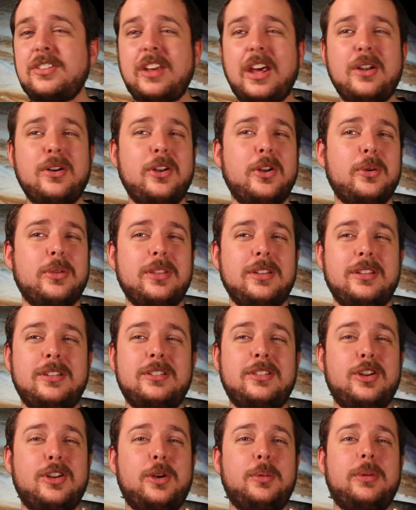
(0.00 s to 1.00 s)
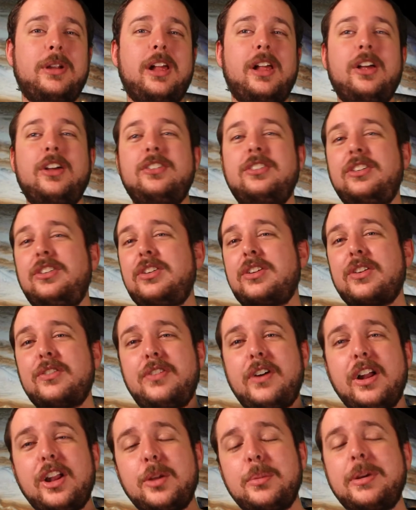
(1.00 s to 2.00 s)
I don't know what the terminology is. You can
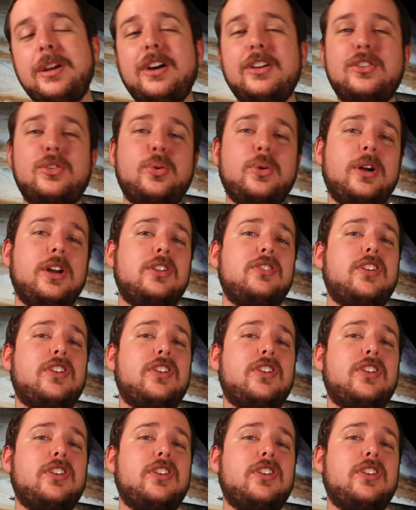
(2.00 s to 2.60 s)
follow me on Twitch,